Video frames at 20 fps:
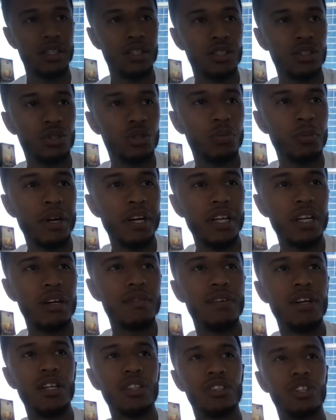Too many
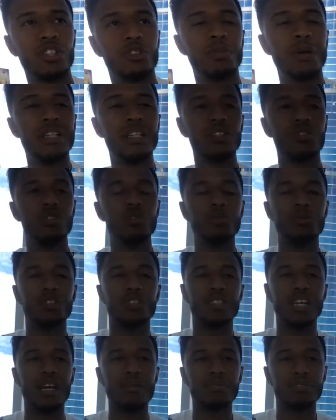of us are spending too much
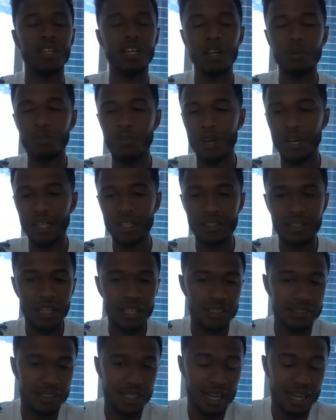time celebrating
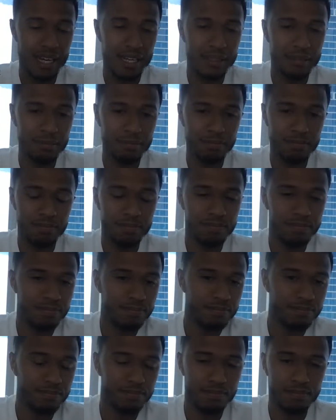things that
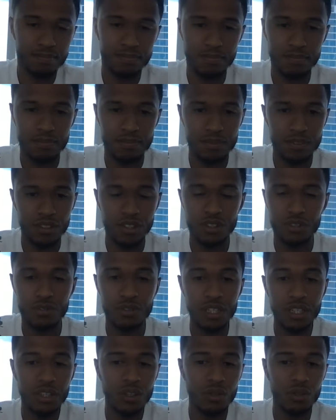there's
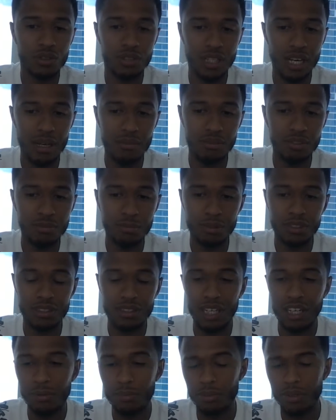really no time to be
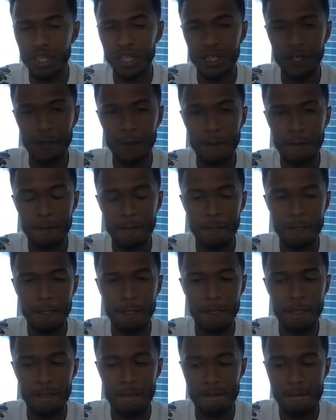celebrating
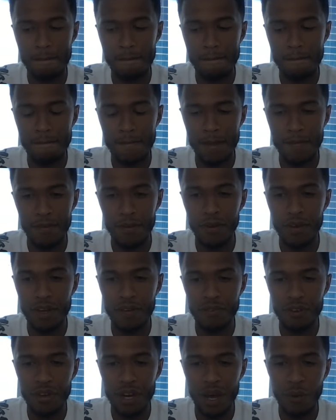
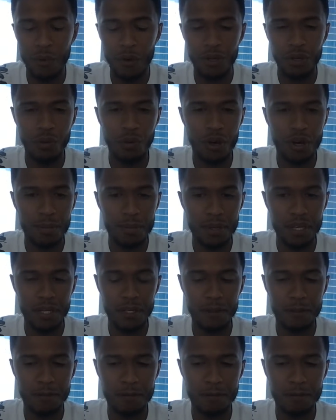if you're not where you want to be.